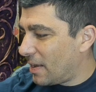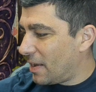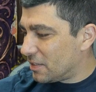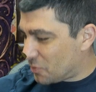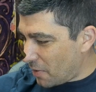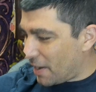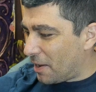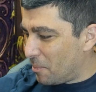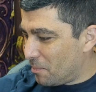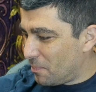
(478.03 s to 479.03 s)
it's
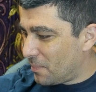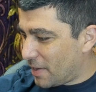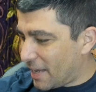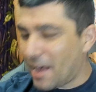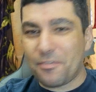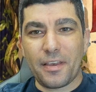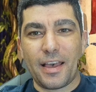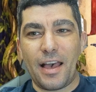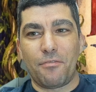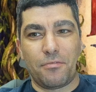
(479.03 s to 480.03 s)
really half and
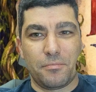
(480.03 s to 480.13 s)
half,